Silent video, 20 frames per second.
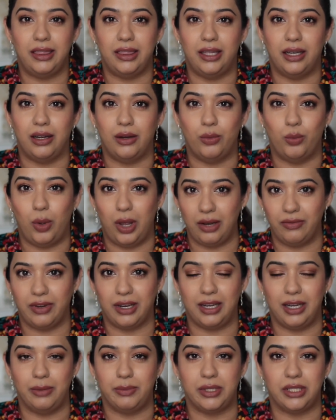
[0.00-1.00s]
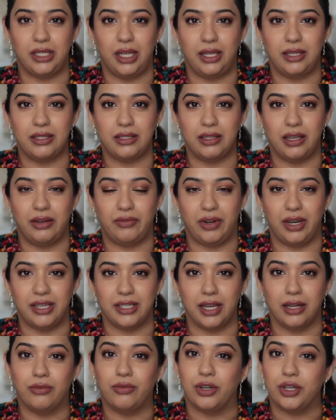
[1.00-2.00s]
the Velvet lipsticks
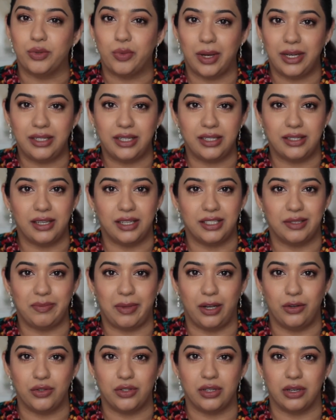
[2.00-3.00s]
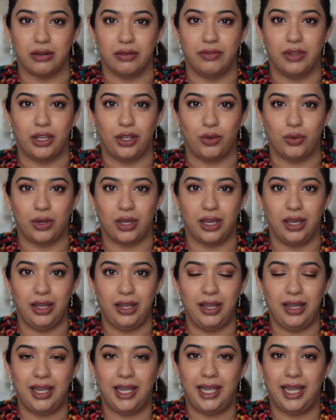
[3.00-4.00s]
retail for £26 here in the UK.